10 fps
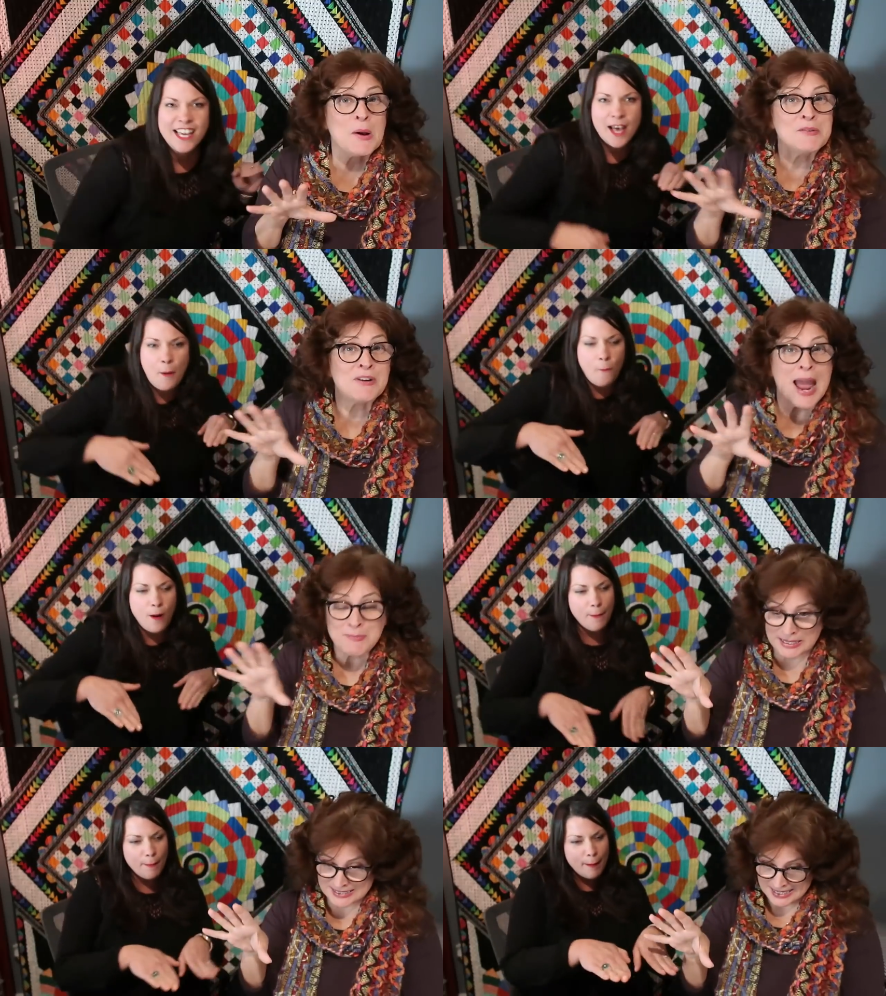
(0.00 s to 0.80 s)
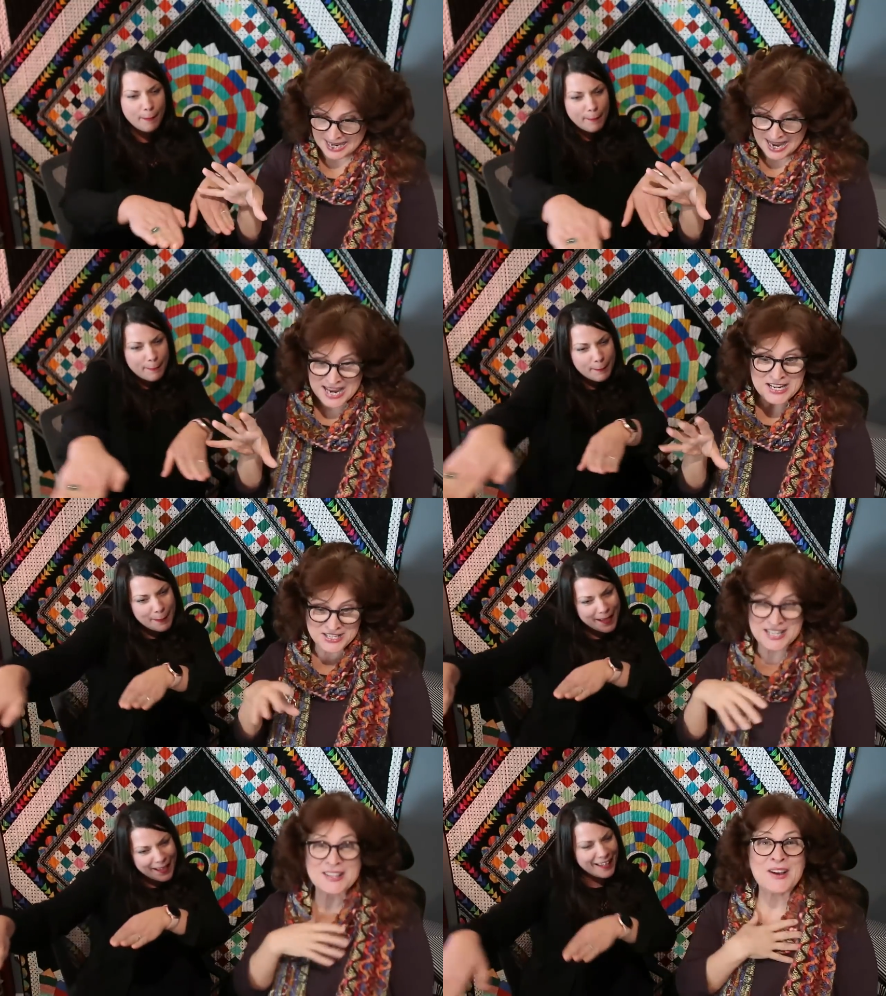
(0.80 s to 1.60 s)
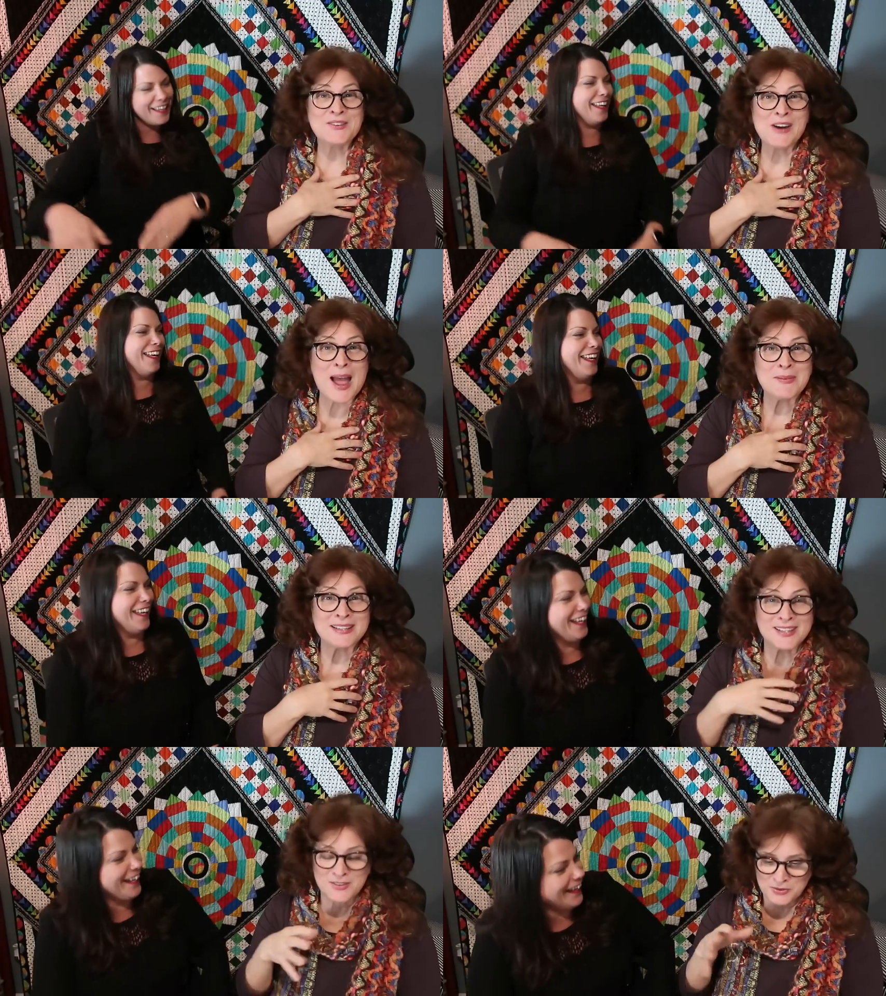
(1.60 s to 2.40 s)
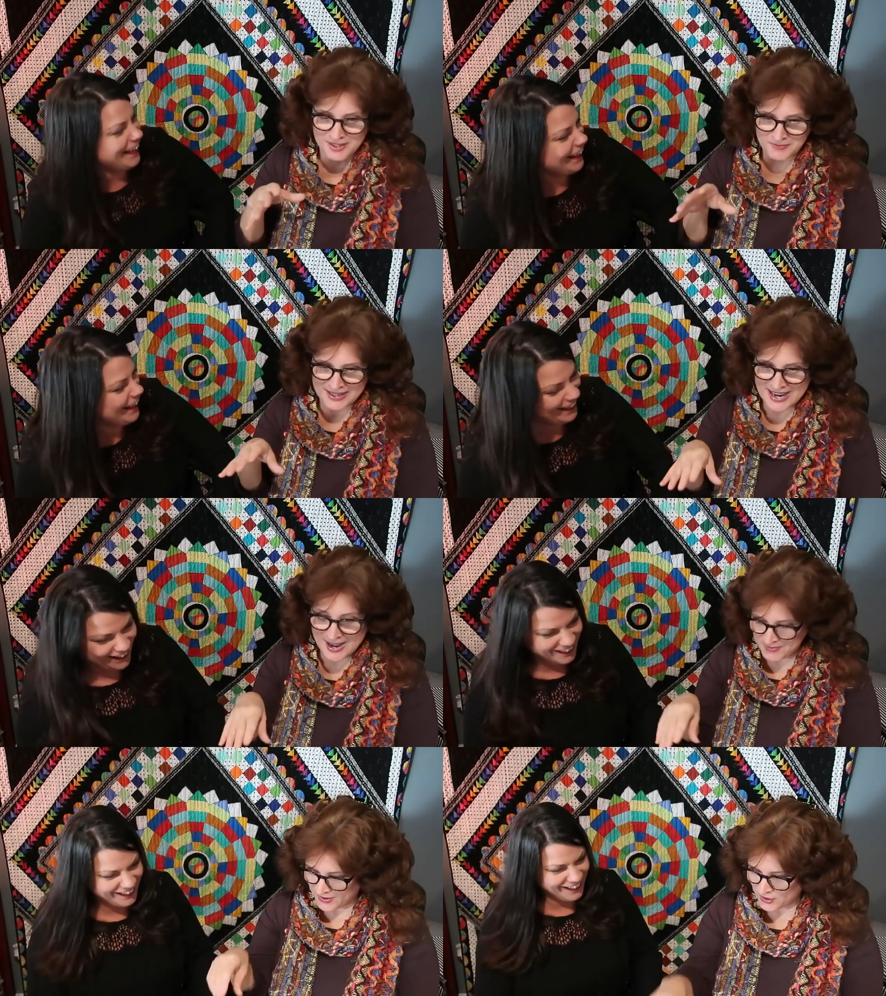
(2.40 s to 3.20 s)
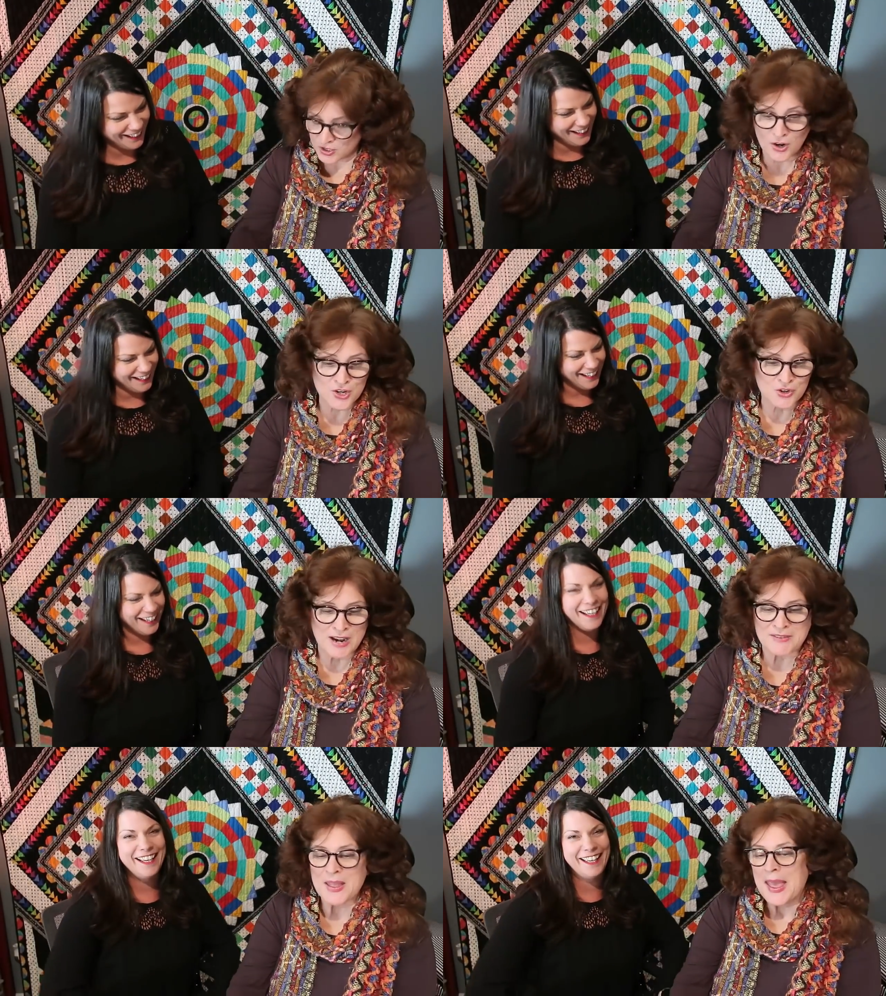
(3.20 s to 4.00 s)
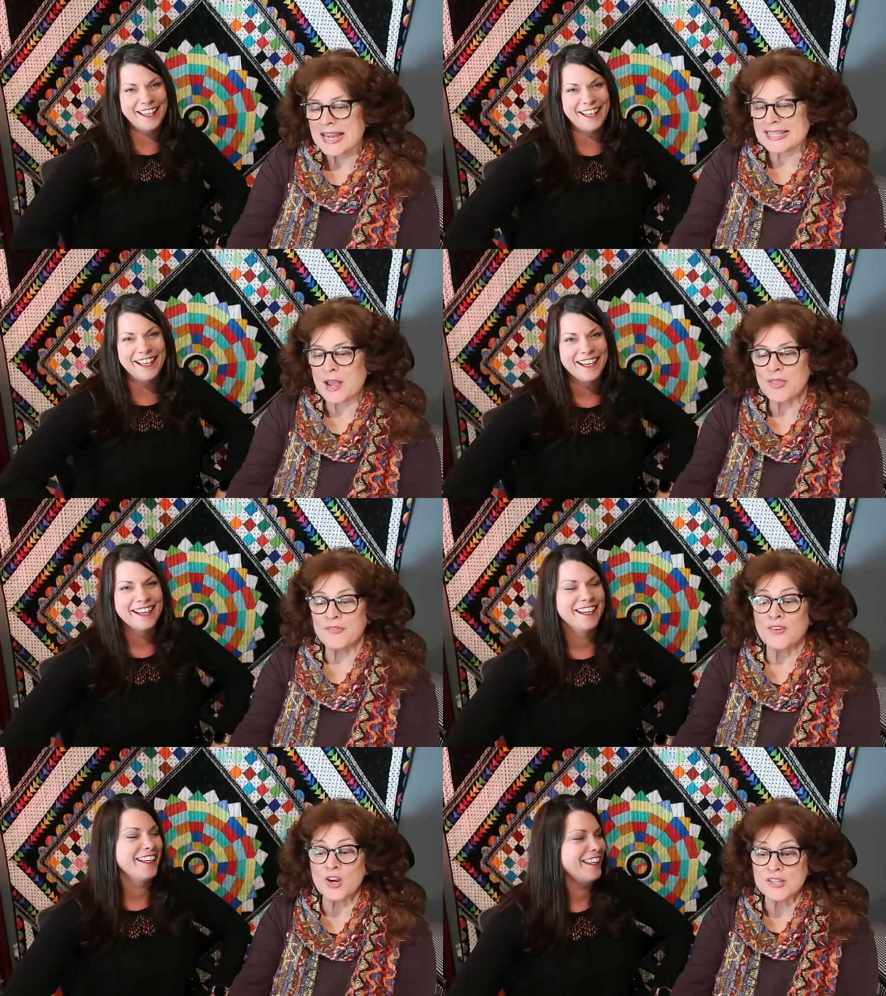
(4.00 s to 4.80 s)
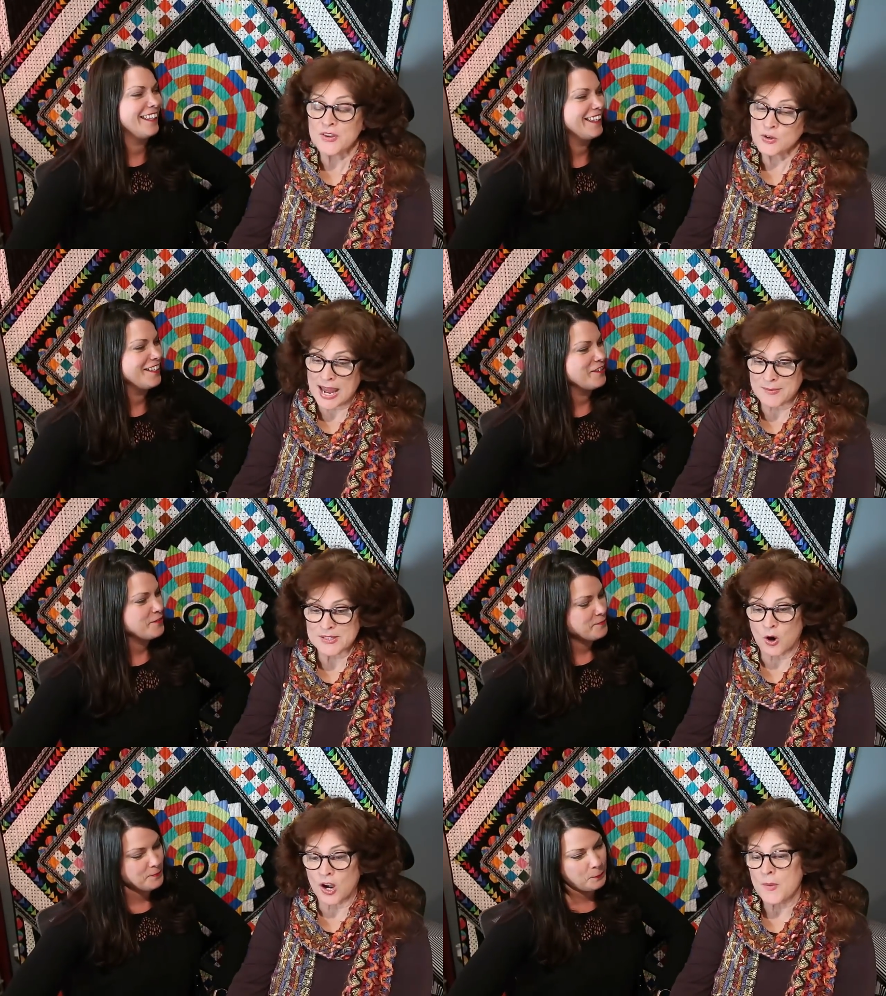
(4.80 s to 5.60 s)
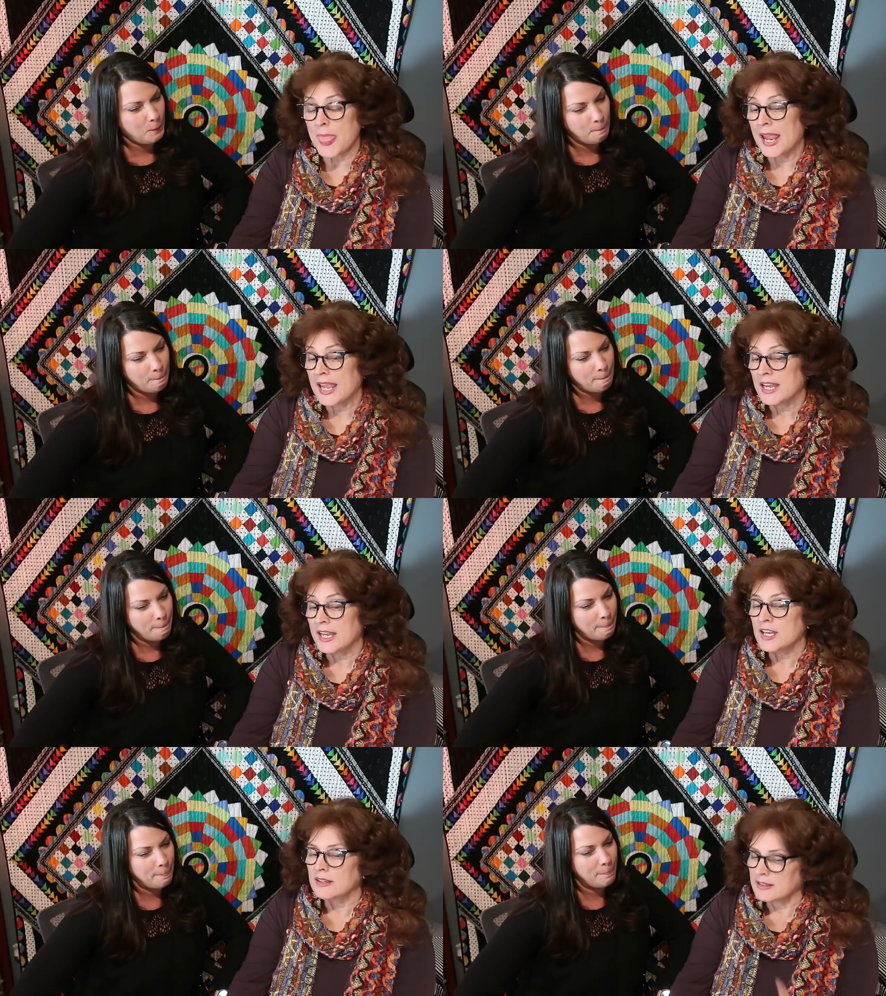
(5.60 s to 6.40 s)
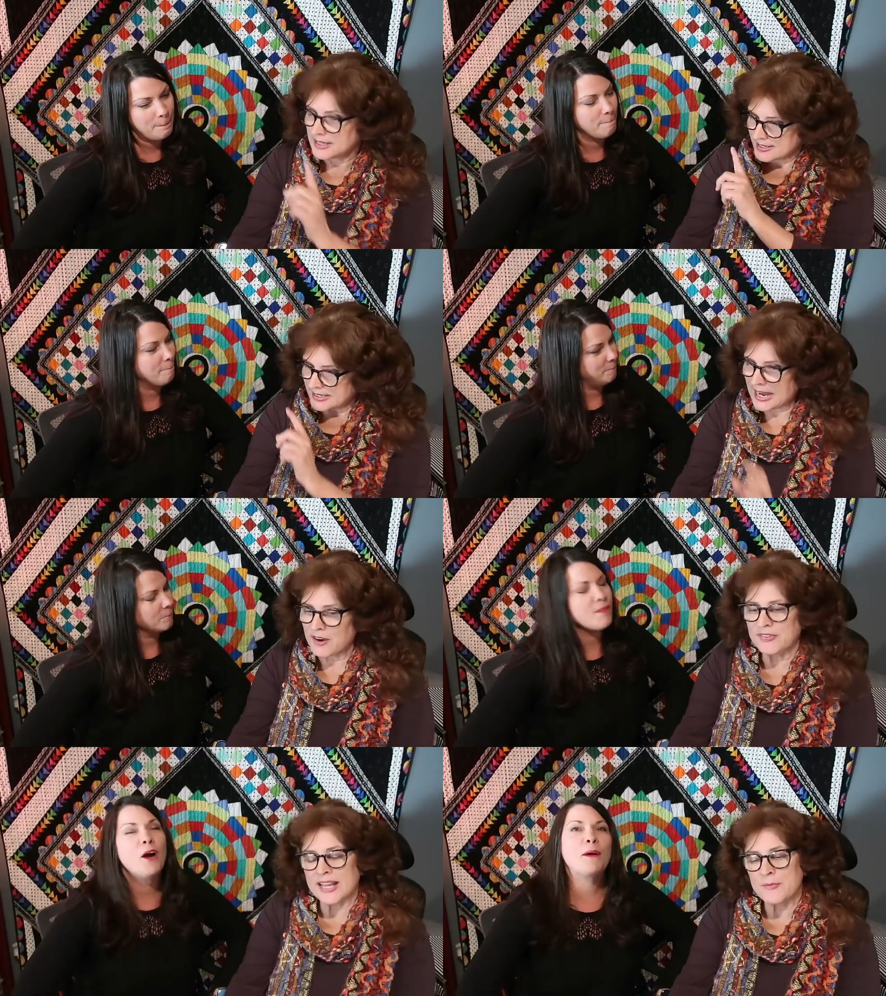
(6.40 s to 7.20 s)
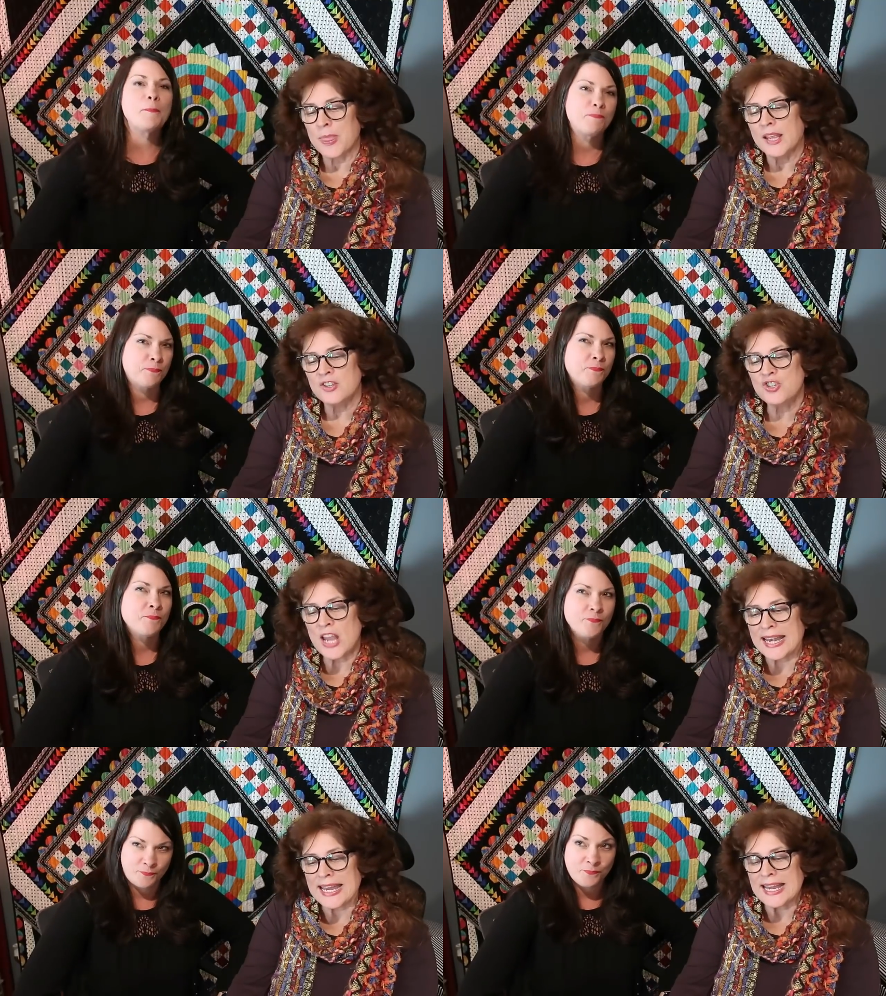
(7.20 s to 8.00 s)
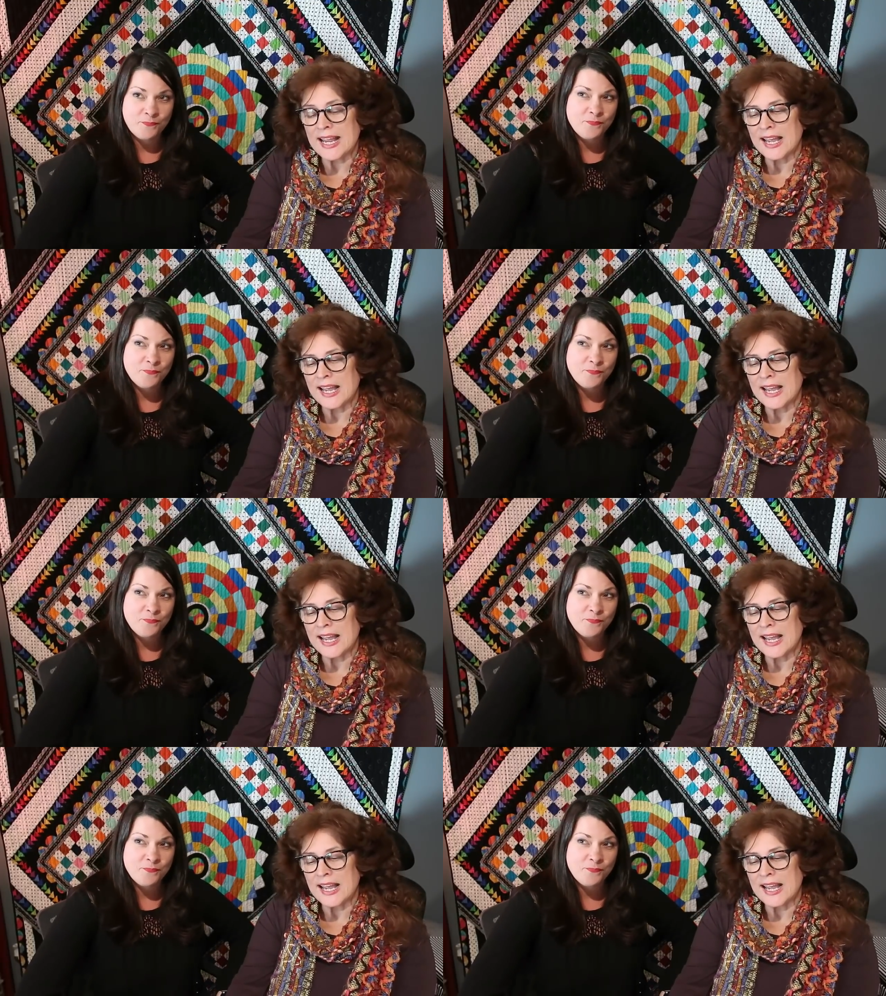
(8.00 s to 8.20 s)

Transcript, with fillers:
Speaker 1: on rabbit she's on rabbit to, to name her her giraffe so the first few names are listen carefully okay. jenny